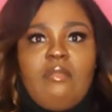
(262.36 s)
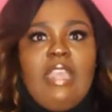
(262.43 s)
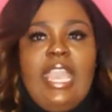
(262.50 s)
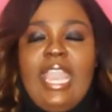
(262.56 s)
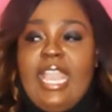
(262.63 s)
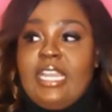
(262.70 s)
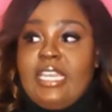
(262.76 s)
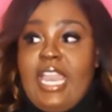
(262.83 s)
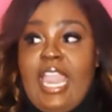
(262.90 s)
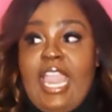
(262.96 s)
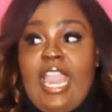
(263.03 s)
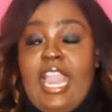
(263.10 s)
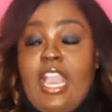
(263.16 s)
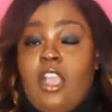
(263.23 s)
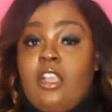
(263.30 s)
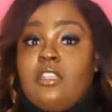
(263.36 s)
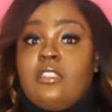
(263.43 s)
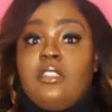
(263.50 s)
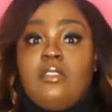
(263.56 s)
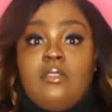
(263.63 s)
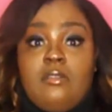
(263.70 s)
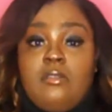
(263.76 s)
And the hair
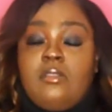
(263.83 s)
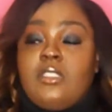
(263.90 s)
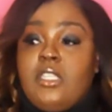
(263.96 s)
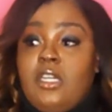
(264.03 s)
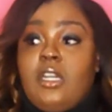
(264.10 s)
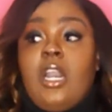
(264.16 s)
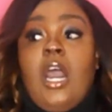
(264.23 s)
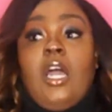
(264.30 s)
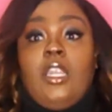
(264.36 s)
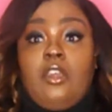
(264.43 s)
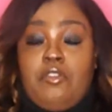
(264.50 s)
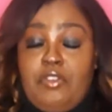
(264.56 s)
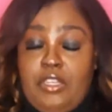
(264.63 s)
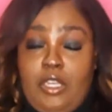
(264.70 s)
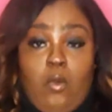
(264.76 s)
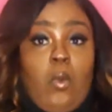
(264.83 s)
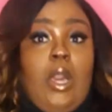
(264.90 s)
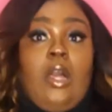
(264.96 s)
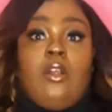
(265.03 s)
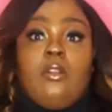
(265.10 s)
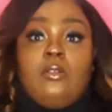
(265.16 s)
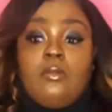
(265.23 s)
took color really
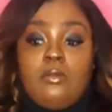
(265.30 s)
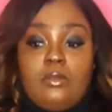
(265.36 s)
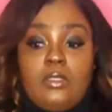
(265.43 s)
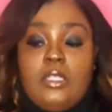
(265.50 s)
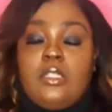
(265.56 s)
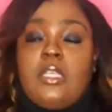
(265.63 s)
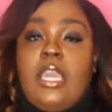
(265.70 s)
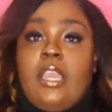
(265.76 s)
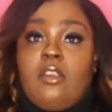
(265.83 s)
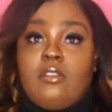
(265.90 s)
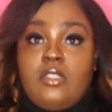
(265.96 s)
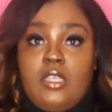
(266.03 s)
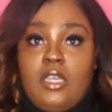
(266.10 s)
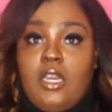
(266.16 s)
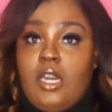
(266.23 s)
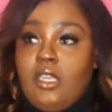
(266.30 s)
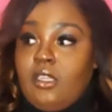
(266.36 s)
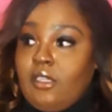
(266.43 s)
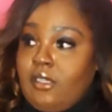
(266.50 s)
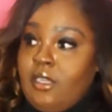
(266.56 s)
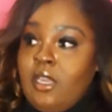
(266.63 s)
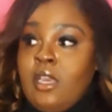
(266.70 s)
well. The hair took
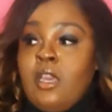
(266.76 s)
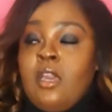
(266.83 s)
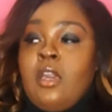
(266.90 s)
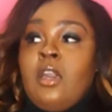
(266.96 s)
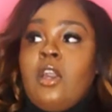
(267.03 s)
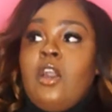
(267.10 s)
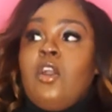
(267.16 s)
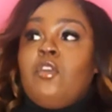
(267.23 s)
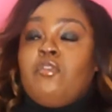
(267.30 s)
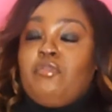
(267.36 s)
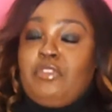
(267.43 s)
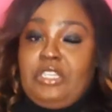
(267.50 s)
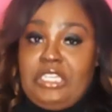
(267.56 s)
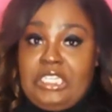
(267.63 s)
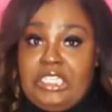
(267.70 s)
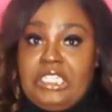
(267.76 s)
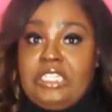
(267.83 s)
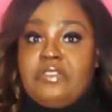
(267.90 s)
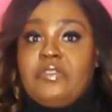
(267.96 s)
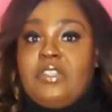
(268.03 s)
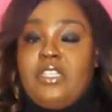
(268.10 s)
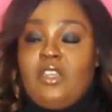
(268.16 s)
color
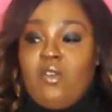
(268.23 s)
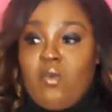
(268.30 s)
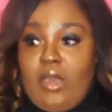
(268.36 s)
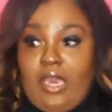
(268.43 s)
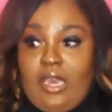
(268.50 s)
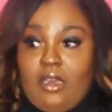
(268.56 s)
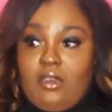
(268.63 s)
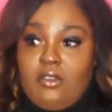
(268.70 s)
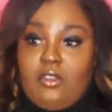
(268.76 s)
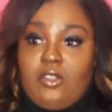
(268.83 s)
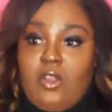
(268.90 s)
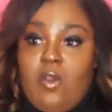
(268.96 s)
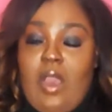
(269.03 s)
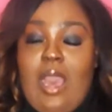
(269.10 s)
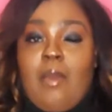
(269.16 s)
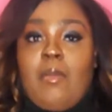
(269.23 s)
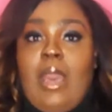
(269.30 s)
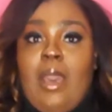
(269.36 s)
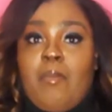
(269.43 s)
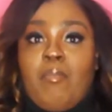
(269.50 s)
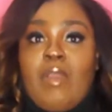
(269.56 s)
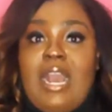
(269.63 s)
really well. You know, I
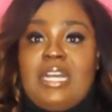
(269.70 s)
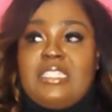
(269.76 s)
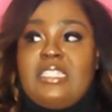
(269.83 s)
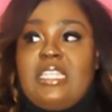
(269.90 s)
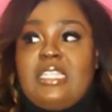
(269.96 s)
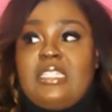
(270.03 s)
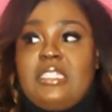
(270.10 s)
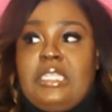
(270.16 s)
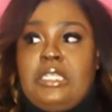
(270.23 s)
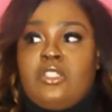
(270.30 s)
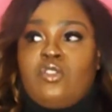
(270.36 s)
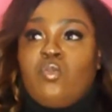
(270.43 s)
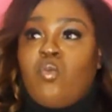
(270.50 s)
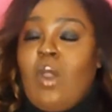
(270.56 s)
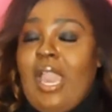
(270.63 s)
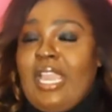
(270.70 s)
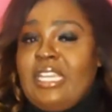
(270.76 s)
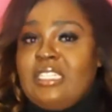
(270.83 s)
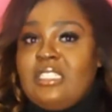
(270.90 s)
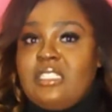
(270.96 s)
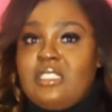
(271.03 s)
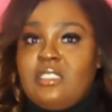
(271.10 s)
processed it
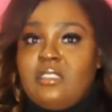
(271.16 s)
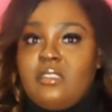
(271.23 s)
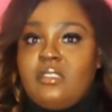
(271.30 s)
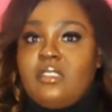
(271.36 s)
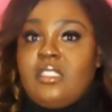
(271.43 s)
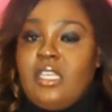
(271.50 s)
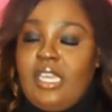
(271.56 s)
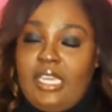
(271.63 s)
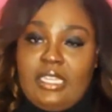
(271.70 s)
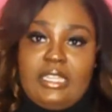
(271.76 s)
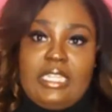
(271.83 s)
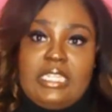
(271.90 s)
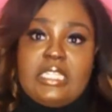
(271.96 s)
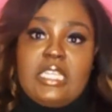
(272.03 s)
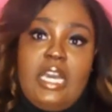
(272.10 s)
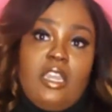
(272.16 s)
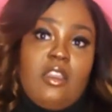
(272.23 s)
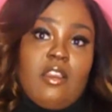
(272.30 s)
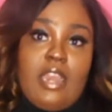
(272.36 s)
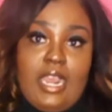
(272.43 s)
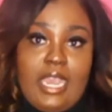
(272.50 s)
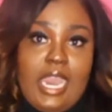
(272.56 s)
twice to get this color
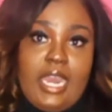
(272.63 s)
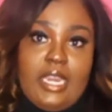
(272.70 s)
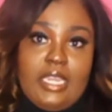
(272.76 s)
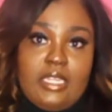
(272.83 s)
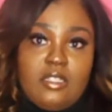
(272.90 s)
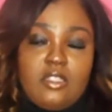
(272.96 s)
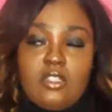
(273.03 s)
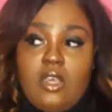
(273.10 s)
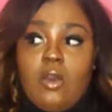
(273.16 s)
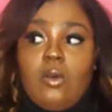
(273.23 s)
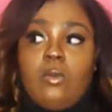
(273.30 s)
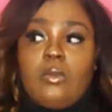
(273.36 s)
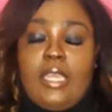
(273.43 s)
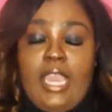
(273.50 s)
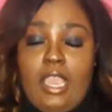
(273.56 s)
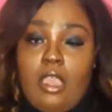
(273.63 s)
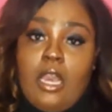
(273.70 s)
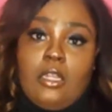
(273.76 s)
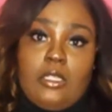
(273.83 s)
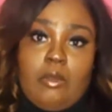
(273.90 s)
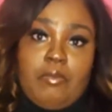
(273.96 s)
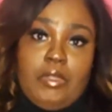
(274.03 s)
I got in, so the hair held
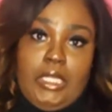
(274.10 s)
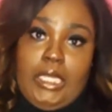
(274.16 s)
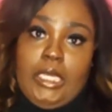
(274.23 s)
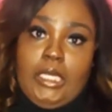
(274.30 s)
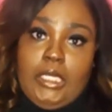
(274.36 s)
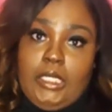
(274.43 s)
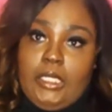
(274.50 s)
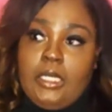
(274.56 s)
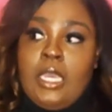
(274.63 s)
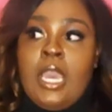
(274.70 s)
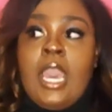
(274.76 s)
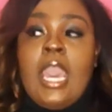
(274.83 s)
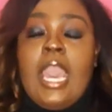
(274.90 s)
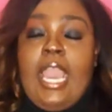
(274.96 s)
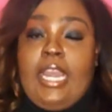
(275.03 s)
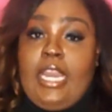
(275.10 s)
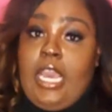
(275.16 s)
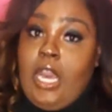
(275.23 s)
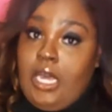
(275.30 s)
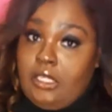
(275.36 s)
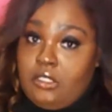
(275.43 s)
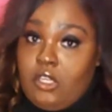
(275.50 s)
up really good, and it
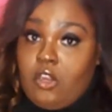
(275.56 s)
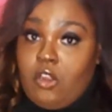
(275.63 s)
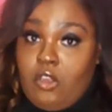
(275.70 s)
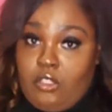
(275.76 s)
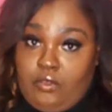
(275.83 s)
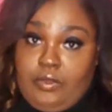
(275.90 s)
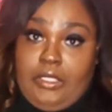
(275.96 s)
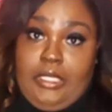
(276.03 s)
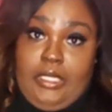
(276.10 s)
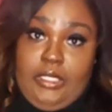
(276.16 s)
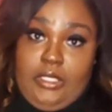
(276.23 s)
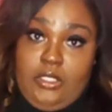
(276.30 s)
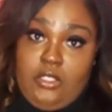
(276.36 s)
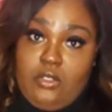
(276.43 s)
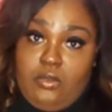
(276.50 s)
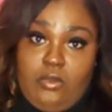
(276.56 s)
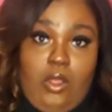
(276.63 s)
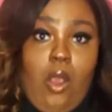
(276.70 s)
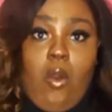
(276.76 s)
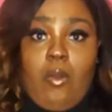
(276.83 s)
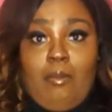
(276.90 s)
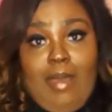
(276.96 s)
held the curls really good too.
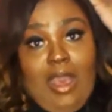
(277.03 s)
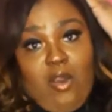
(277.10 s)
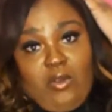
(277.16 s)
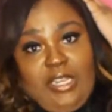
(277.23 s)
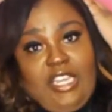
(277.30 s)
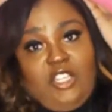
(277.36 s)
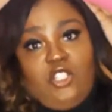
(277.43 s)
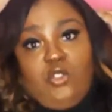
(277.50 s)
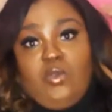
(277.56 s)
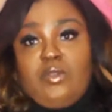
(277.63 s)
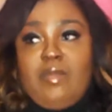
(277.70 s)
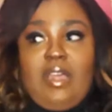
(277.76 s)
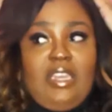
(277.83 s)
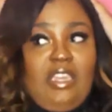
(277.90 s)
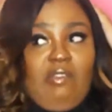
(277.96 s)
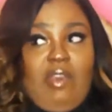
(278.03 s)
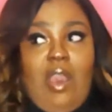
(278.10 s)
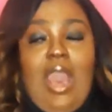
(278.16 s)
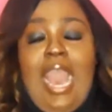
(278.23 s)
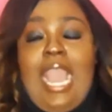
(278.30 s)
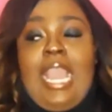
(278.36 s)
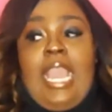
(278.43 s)
My only issue was my leave out.
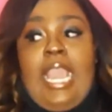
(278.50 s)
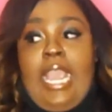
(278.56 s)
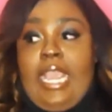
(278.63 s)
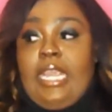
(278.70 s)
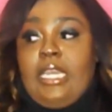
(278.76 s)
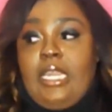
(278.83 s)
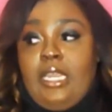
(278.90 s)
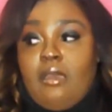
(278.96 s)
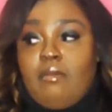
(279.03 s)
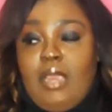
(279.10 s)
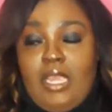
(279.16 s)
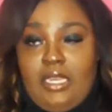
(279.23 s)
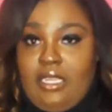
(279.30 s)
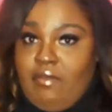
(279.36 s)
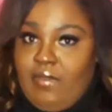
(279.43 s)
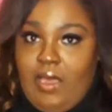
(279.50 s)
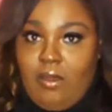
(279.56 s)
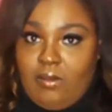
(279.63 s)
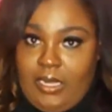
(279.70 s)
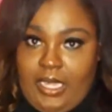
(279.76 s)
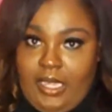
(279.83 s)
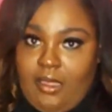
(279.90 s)
I hated my leave out,
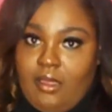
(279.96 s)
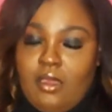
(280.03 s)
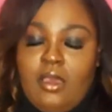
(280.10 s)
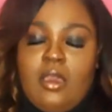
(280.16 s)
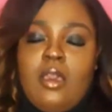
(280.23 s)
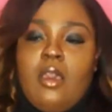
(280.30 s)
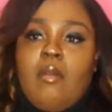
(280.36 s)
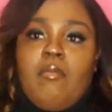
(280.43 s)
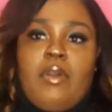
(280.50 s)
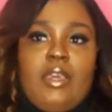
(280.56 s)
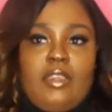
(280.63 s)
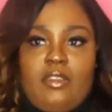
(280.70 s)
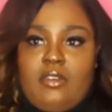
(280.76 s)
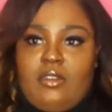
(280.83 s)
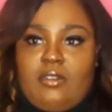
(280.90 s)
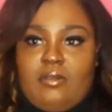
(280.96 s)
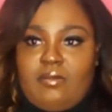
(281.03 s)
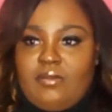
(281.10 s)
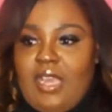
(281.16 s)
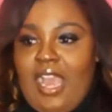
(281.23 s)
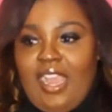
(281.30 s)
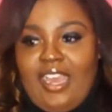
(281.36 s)
like. But, you know,
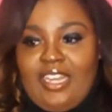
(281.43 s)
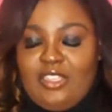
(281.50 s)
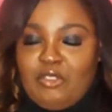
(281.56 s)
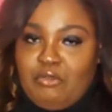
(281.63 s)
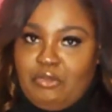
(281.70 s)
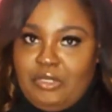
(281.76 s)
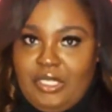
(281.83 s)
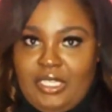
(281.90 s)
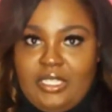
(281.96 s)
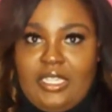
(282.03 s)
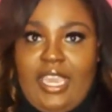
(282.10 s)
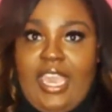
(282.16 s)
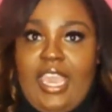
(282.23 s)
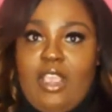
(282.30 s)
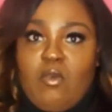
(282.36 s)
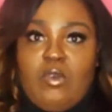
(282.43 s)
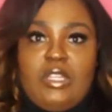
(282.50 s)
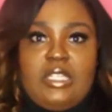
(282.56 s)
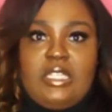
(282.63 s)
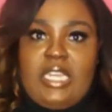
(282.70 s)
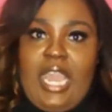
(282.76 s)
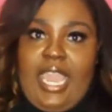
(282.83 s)
I got through it. The hair was
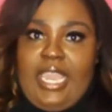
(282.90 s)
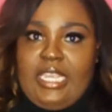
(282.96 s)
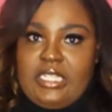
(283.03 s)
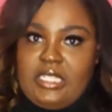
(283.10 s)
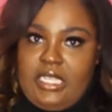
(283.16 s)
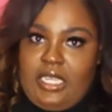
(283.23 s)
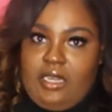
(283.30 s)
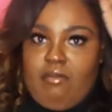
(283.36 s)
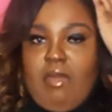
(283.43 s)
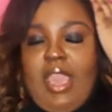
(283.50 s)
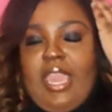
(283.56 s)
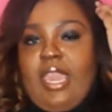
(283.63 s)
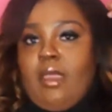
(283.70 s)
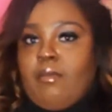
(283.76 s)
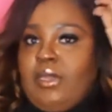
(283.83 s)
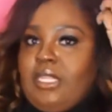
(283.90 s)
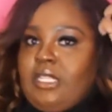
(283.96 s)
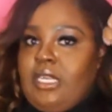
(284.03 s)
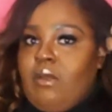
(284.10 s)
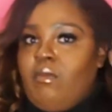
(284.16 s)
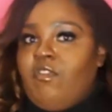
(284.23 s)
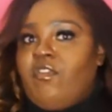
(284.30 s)
nice, and my hair blended
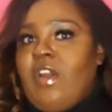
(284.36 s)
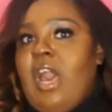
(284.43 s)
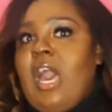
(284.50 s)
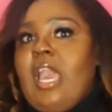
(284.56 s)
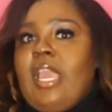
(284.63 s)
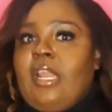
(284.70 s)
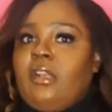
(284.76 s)
in fine.